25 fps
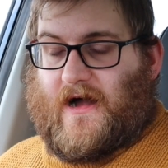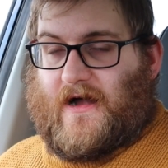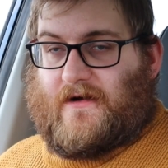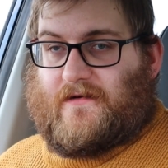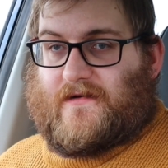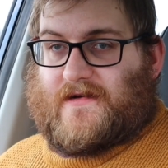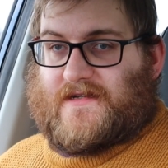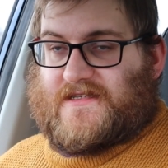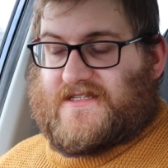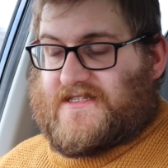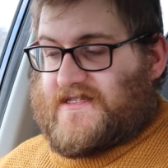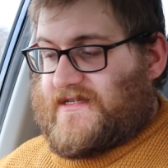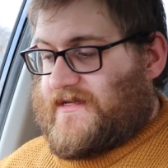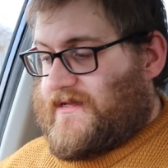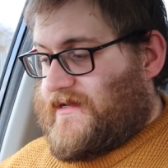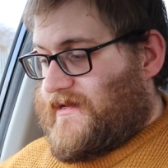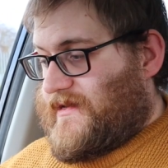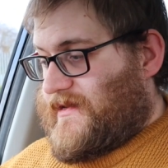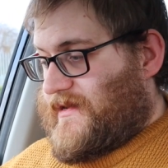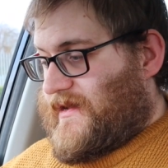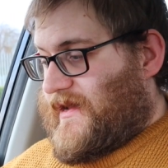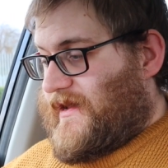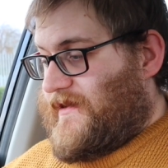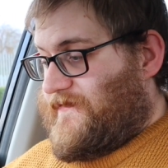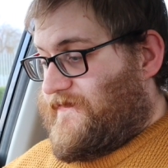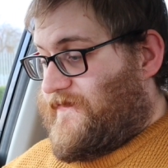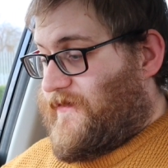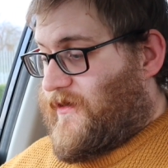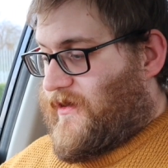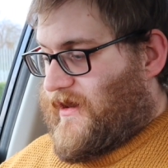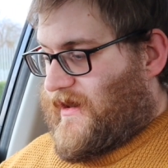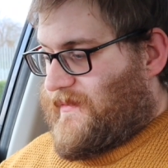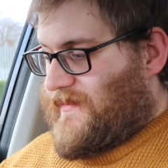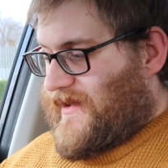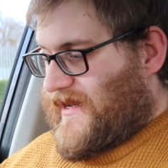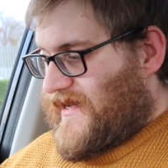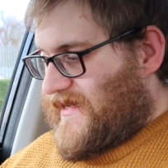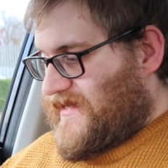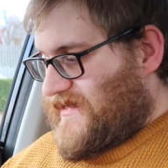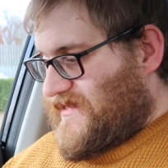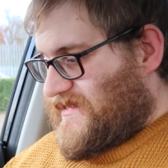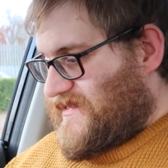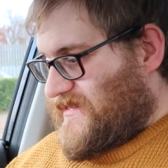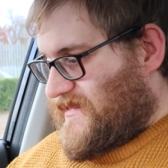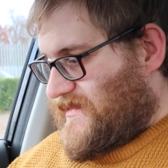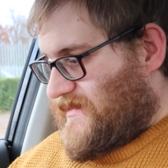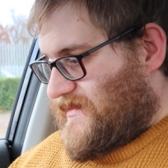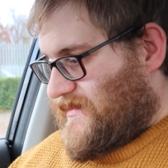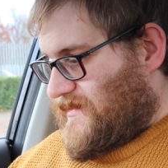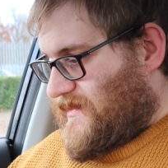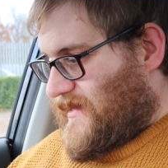hours in 40 minutes,